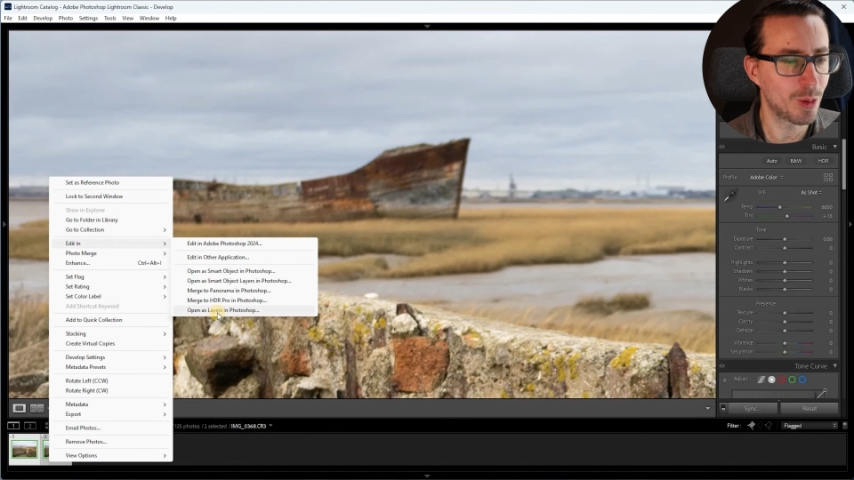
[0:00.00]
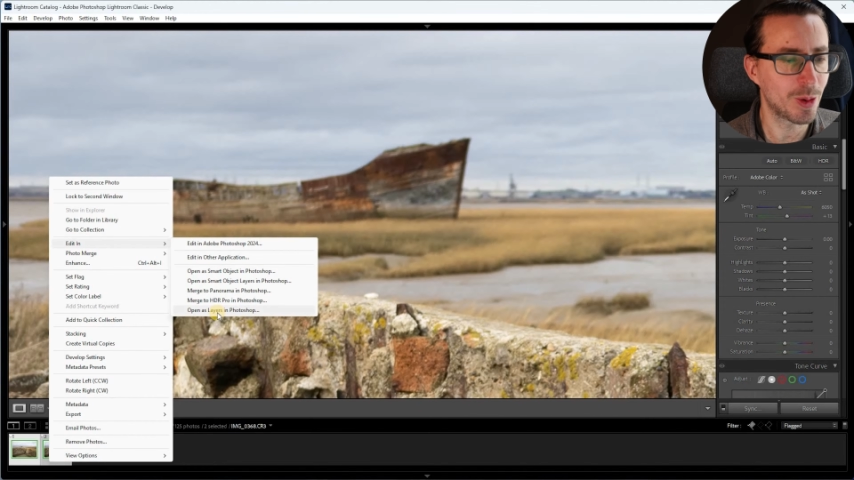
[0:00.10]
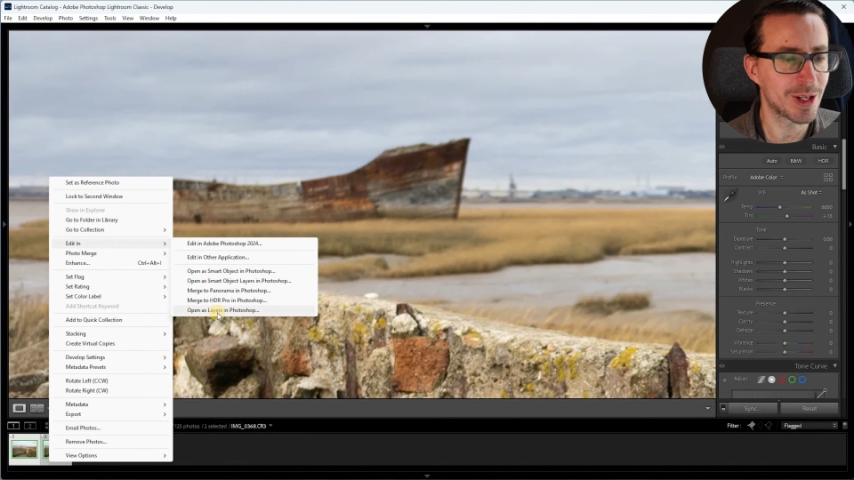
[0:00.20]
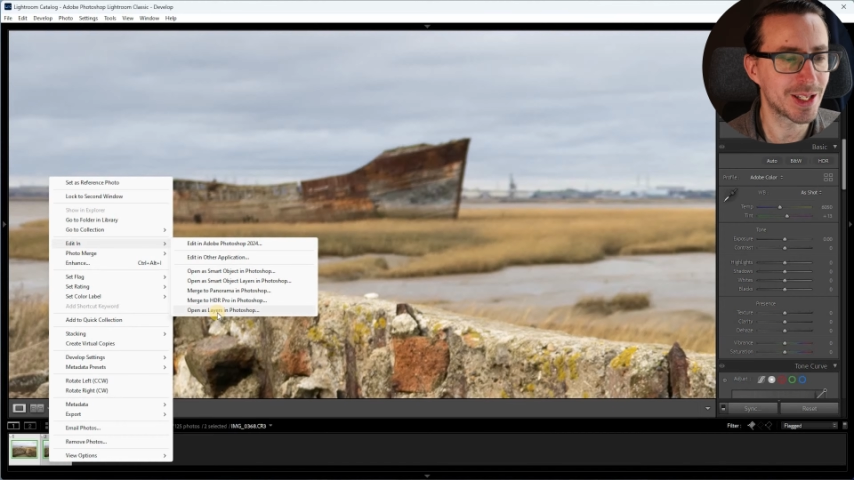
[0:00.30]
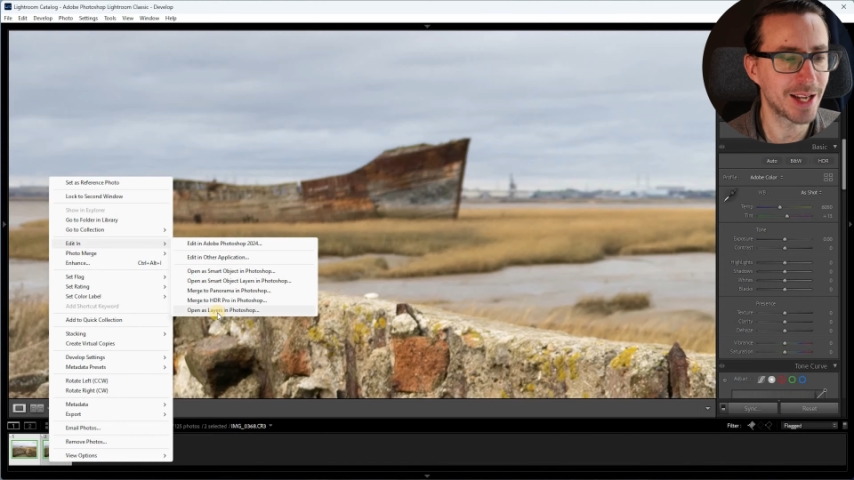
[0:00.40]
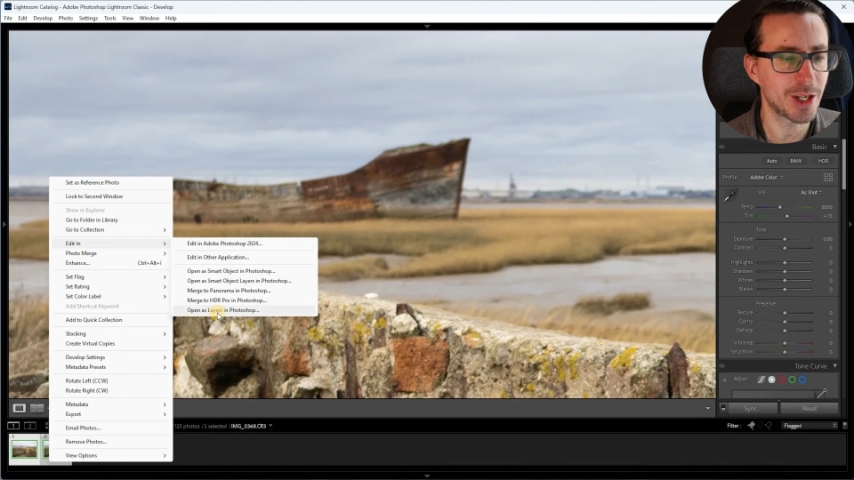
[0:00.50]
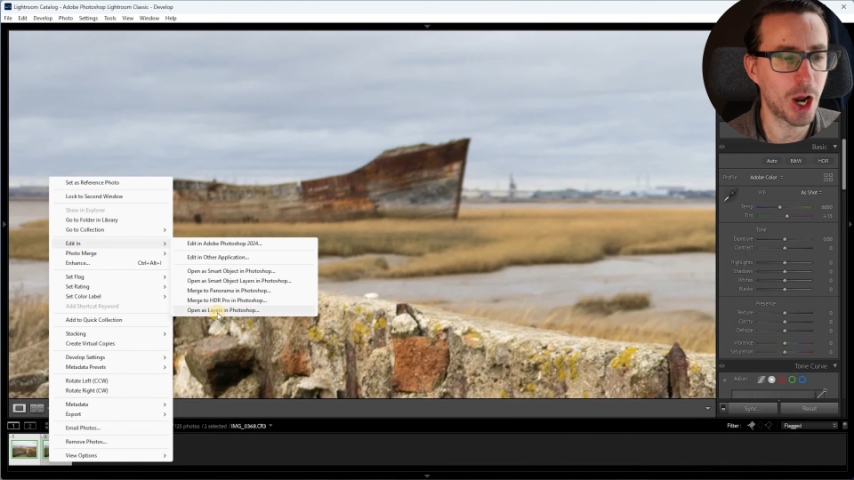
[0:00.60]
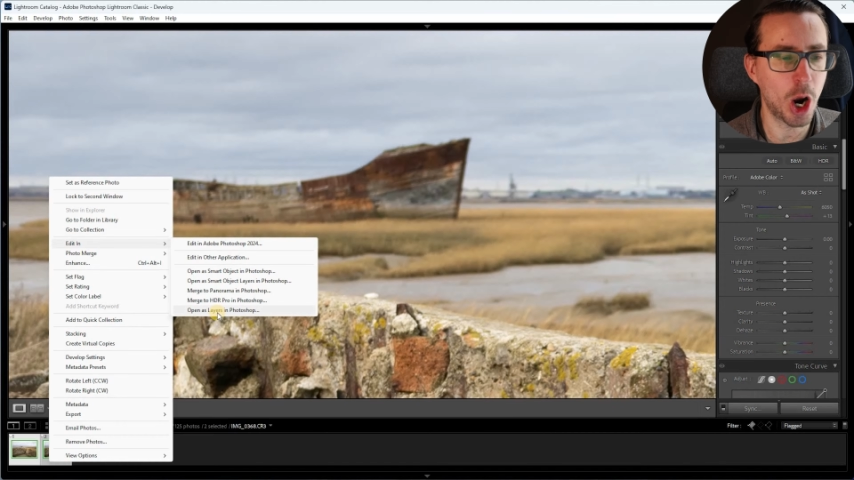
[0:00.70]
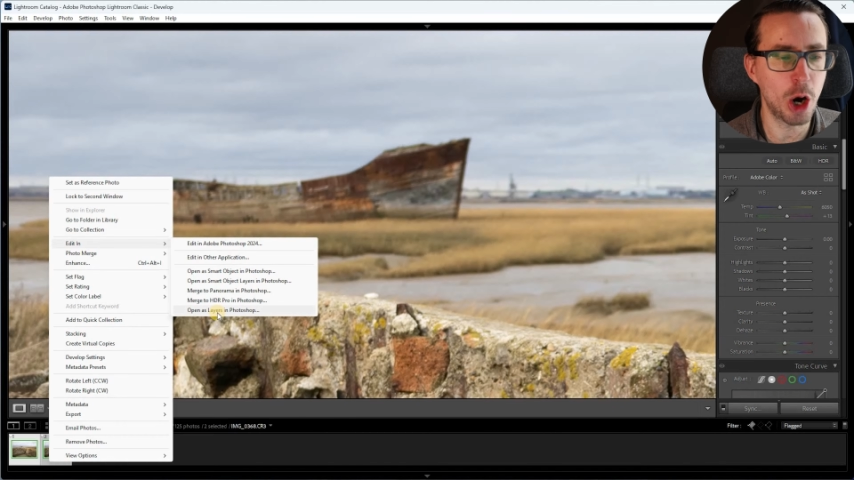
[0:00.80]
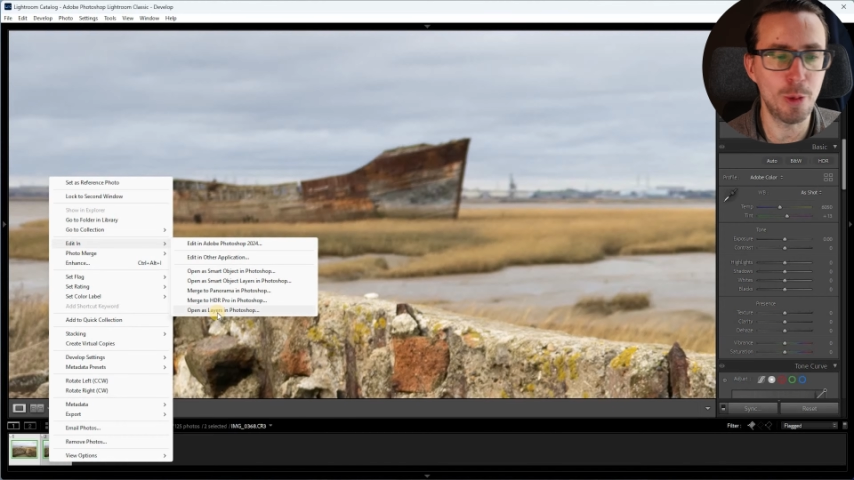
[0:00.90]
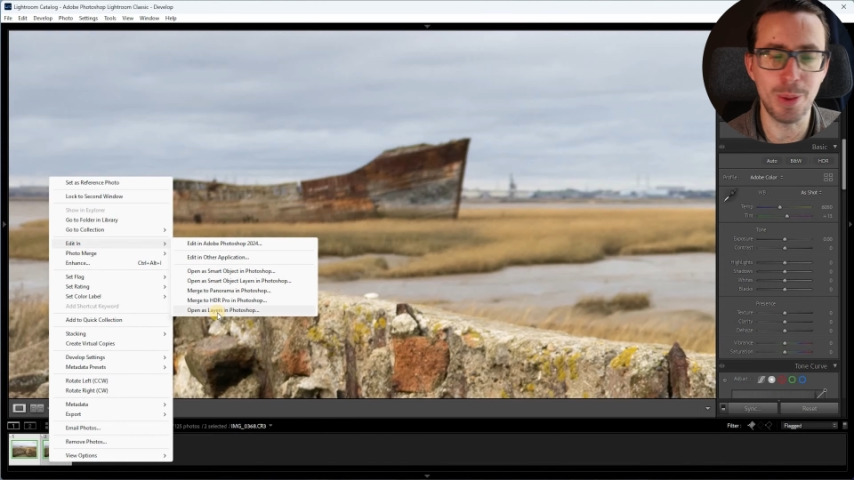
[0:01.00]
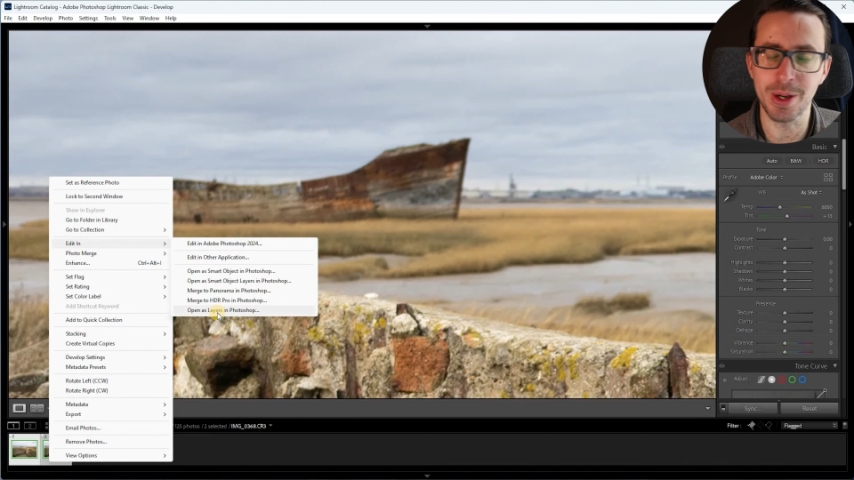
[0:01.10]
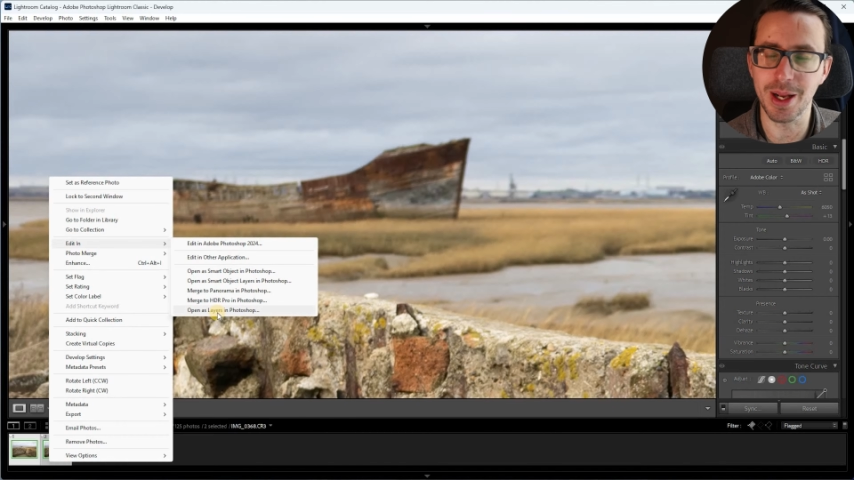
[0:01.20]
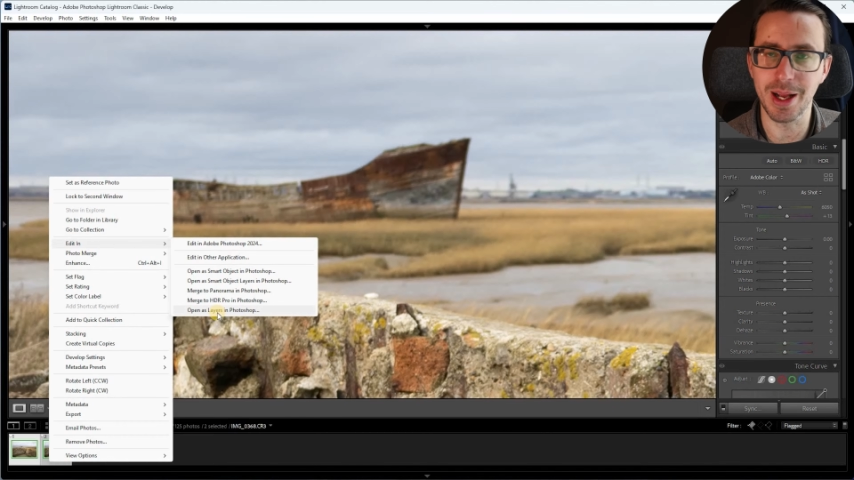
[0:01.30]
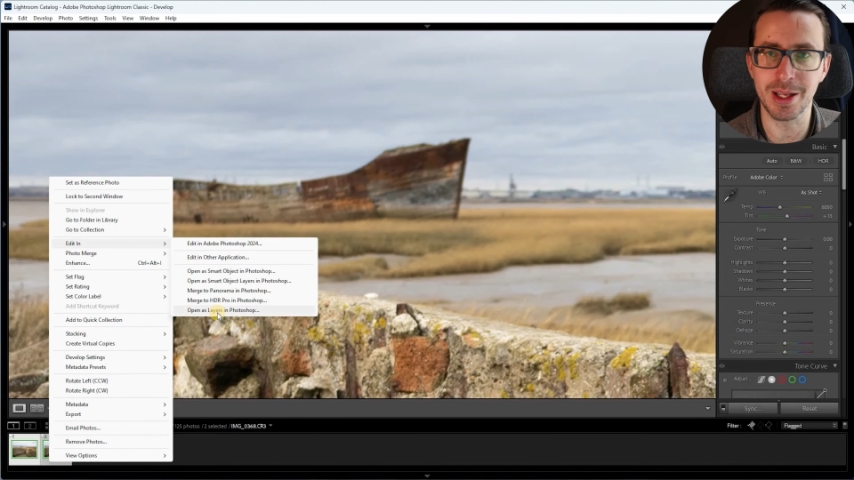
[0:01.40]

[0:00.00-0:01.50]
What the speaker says: and we want to select open